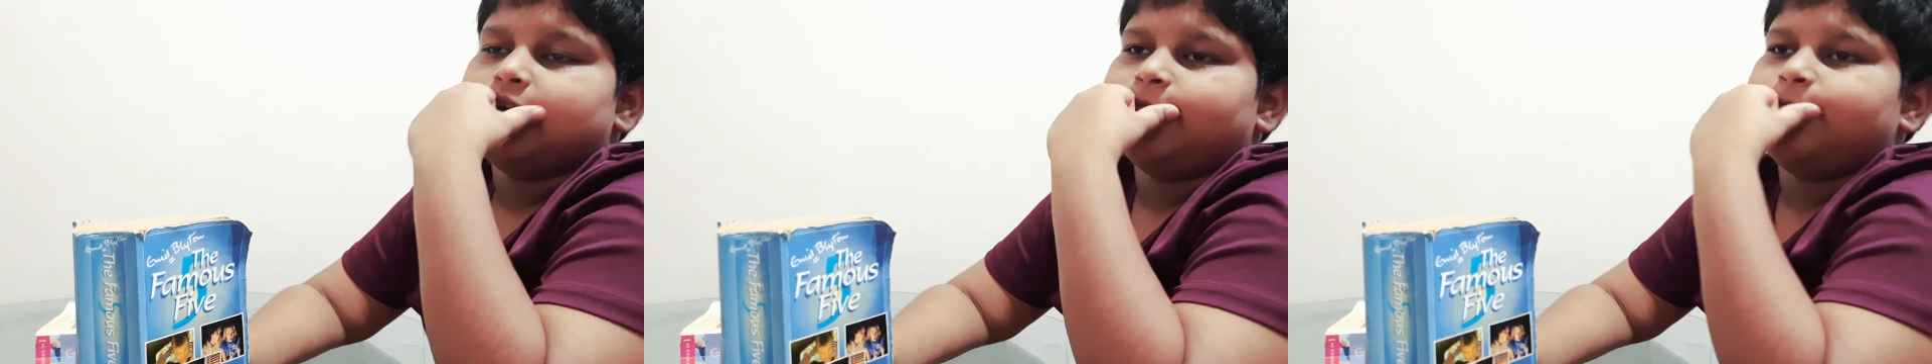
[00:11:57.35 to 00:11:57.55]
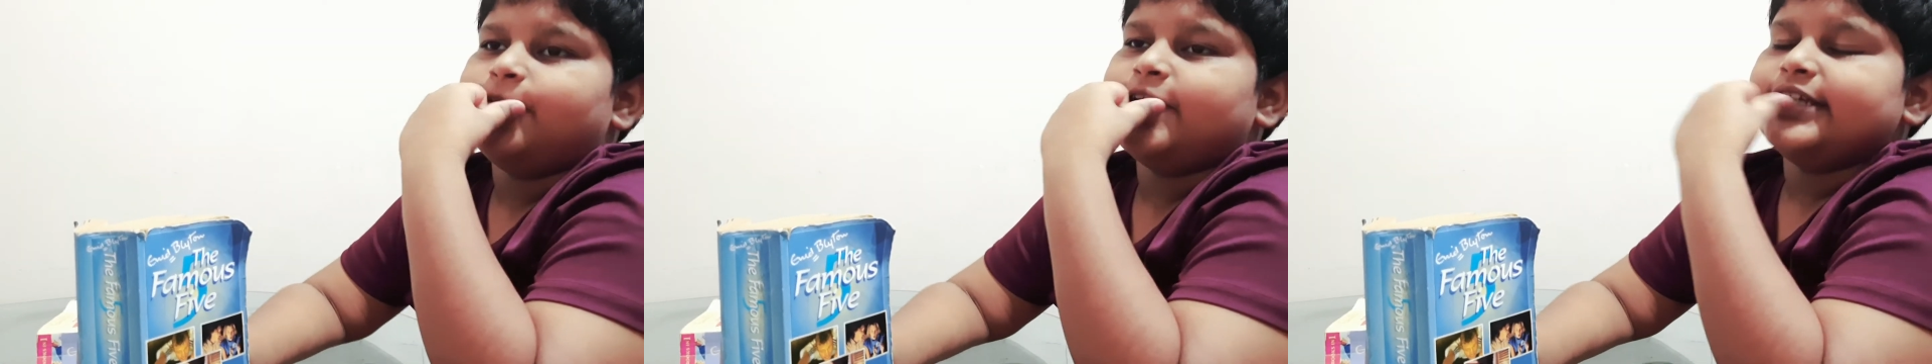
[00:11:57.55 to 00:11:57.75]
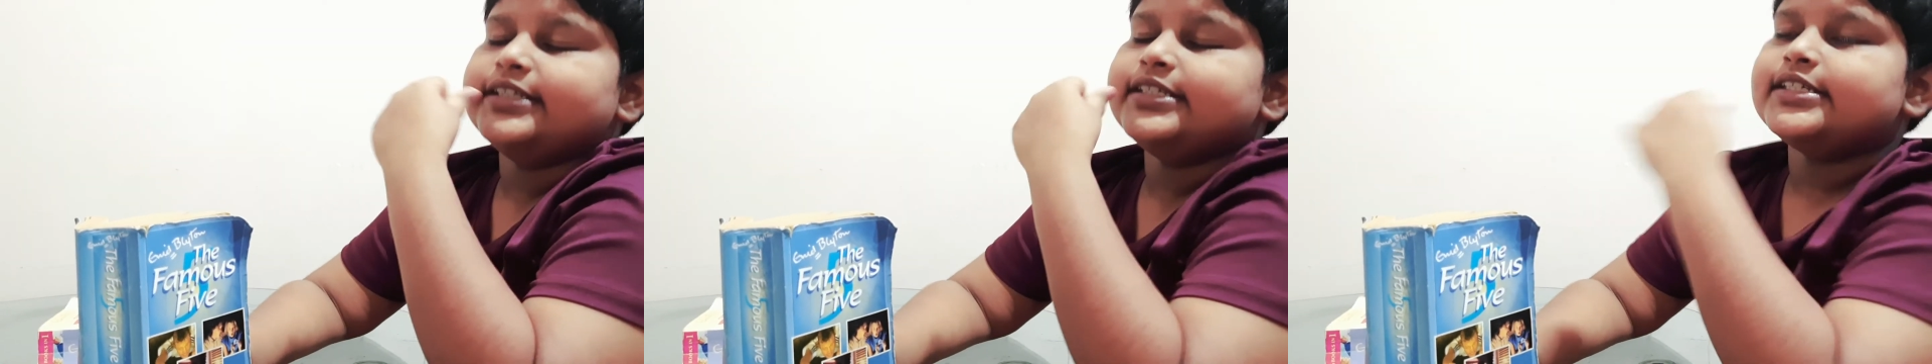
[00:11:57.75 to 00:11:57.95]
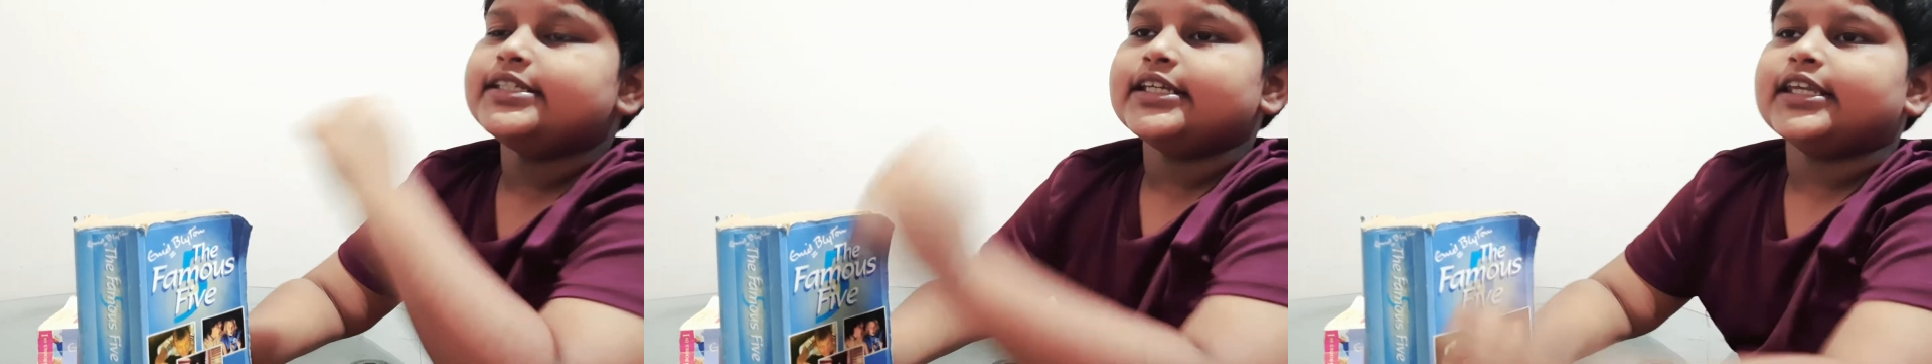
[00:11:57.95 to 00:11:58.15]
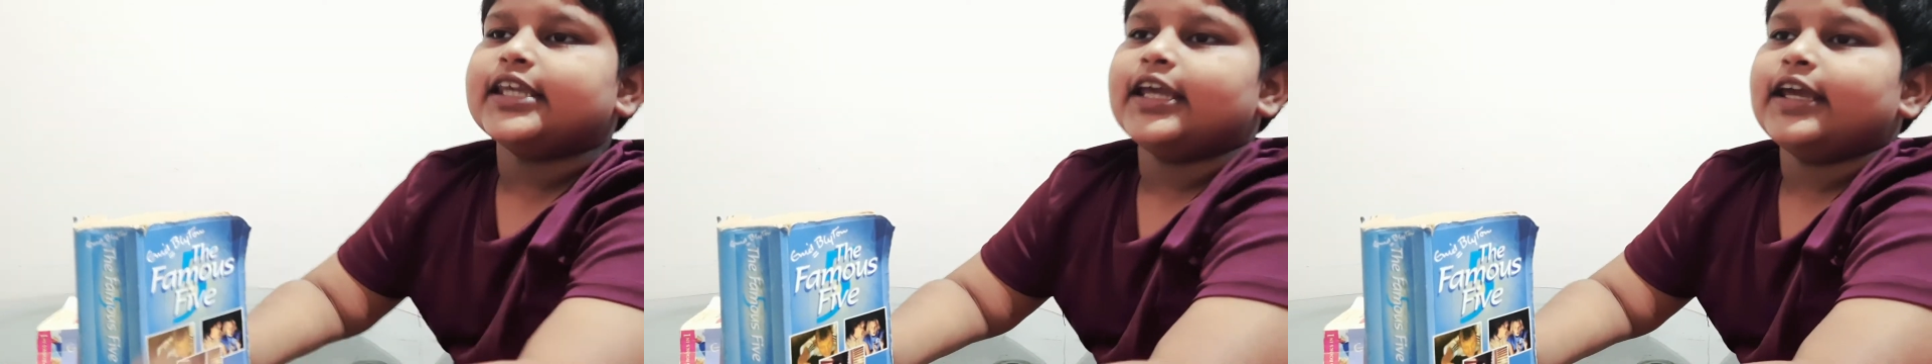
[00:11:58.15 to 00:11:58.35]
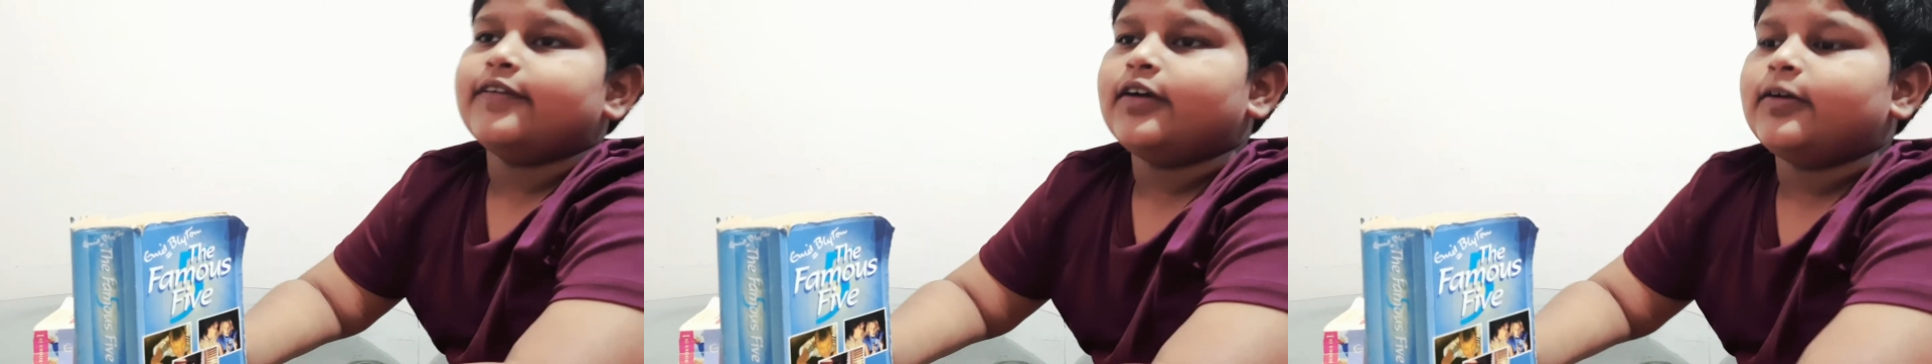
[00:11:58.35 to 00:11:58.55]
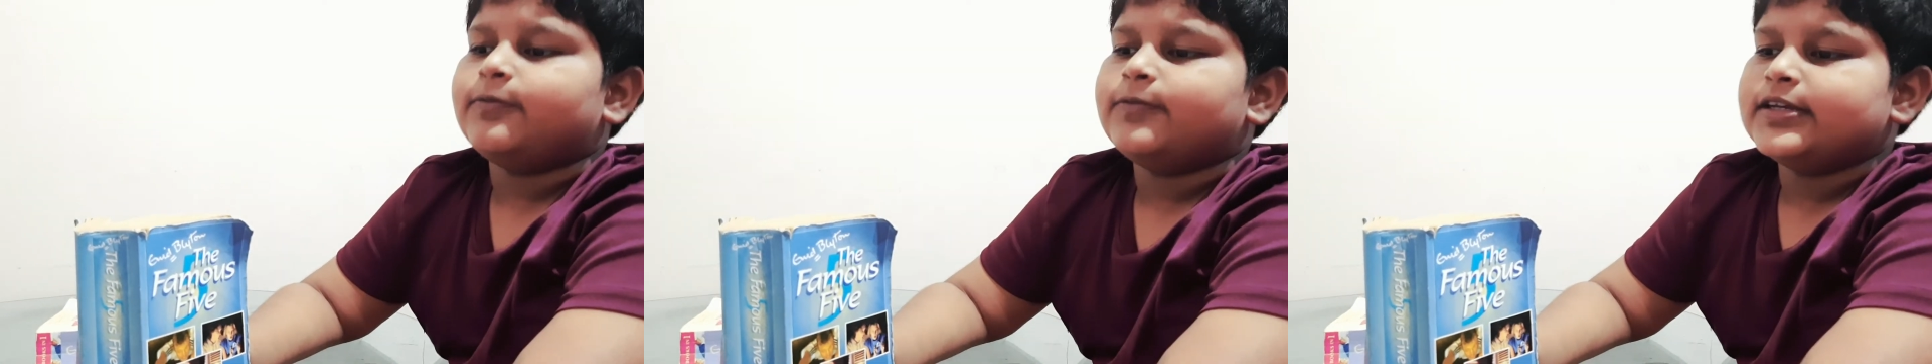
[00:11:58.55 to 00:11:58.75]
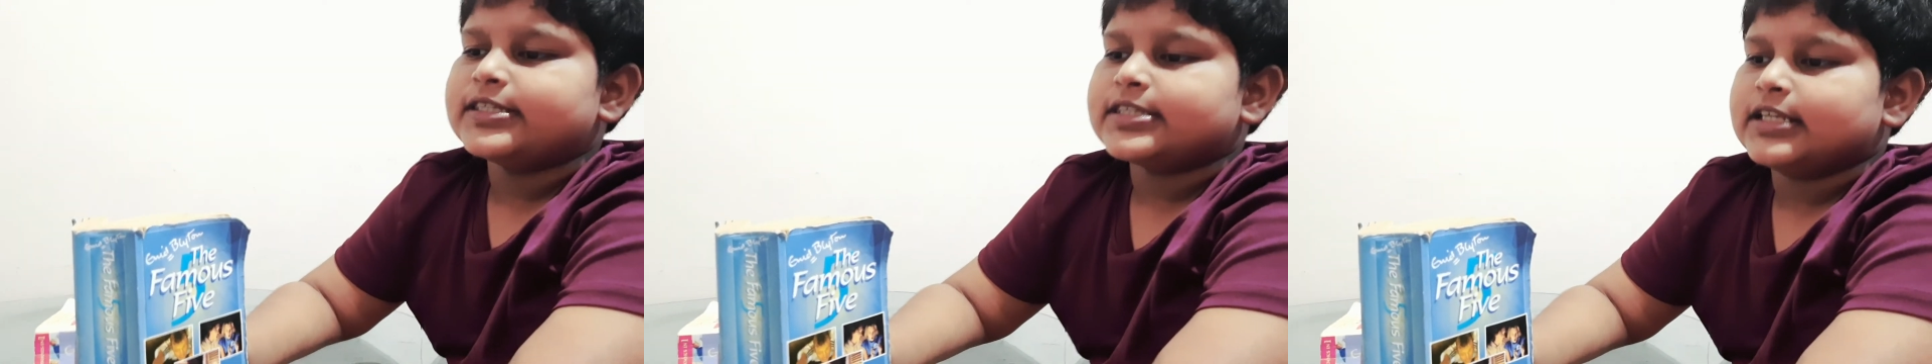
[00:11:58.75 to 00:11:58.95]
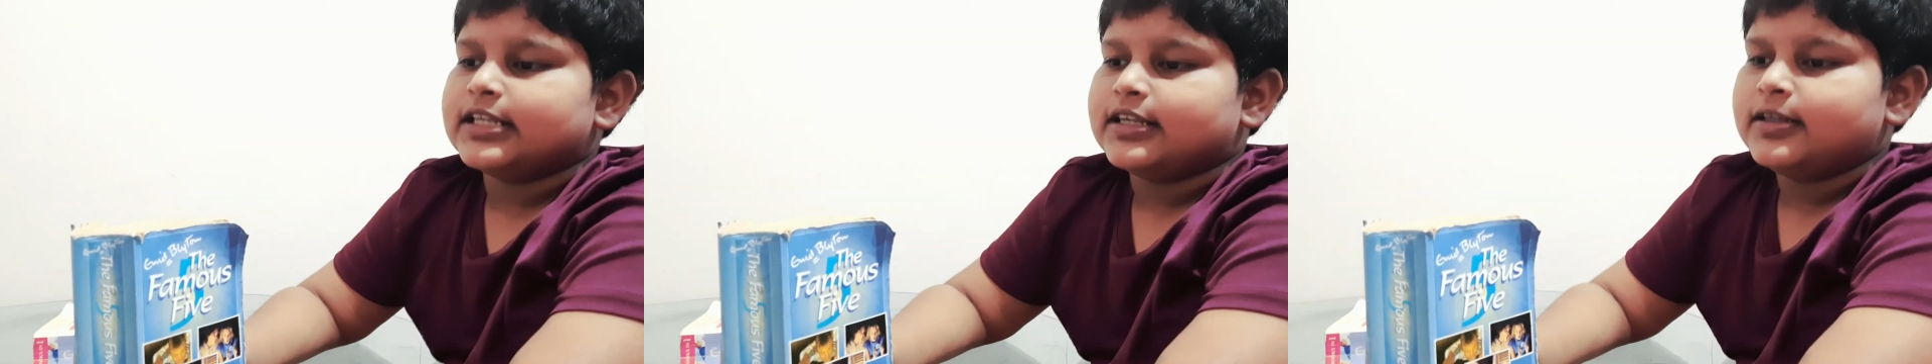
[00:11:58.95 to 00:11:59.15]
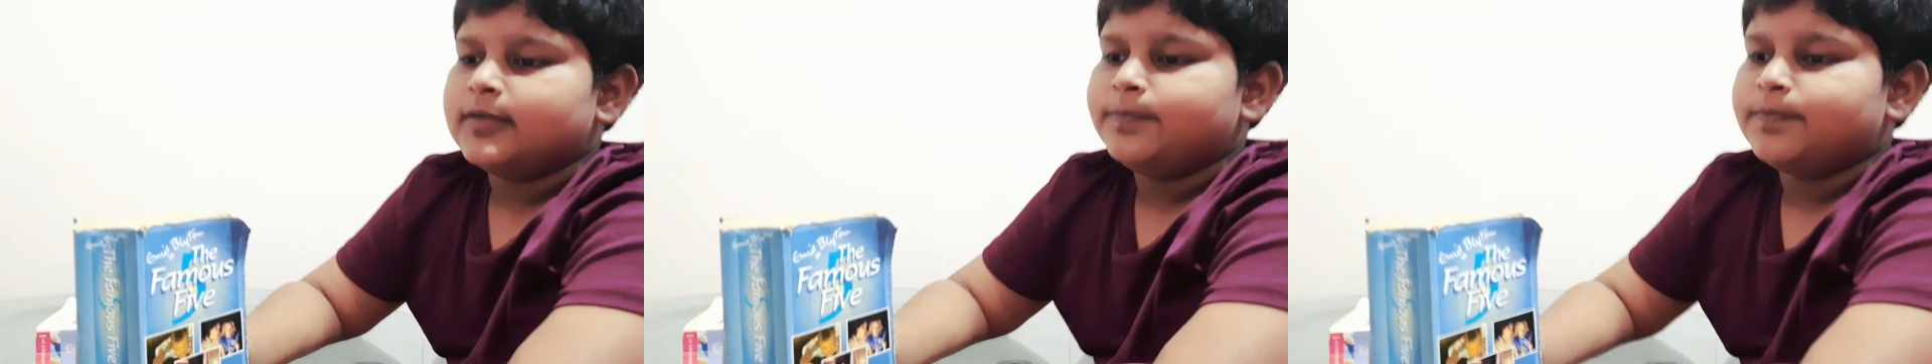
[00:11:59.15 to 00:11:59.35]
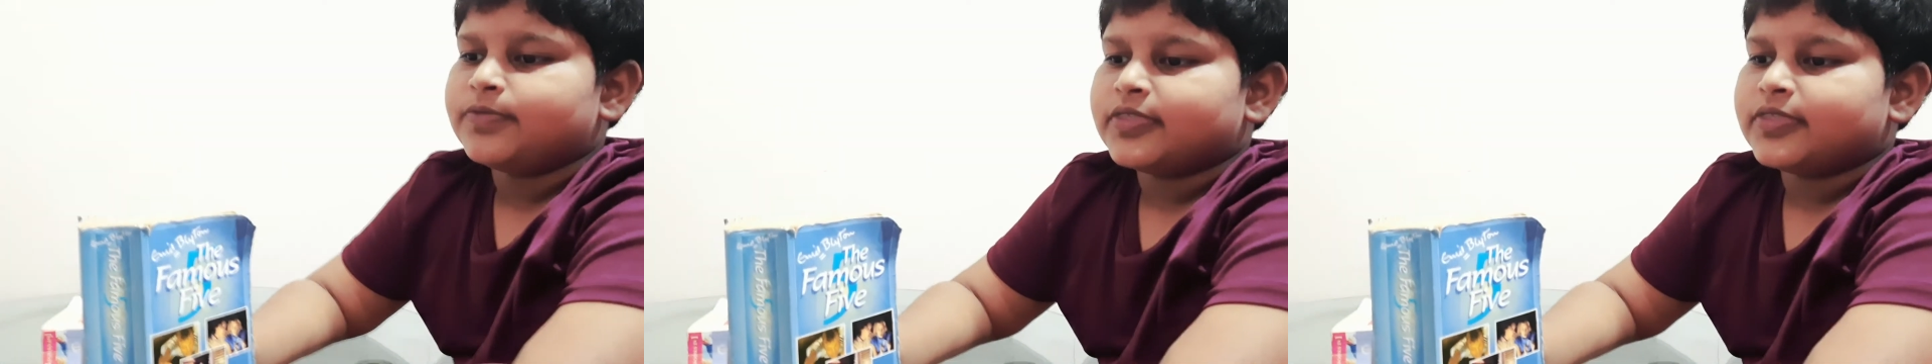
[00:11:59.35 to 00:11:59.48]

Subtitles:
Once she gave a whistle,